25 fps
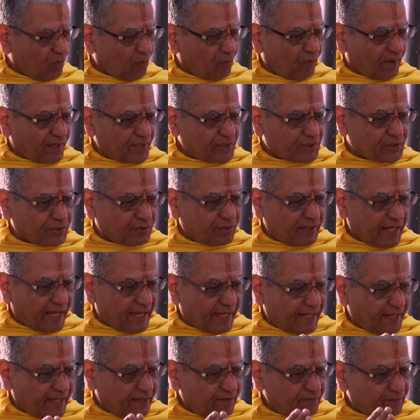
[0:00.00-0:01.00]
One should
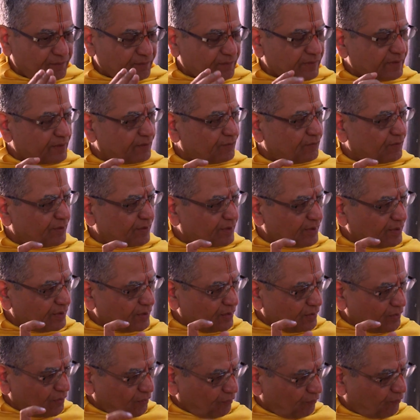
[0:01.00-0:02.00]
have
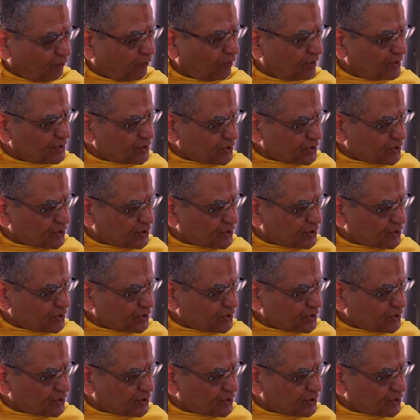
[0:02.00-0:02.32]
full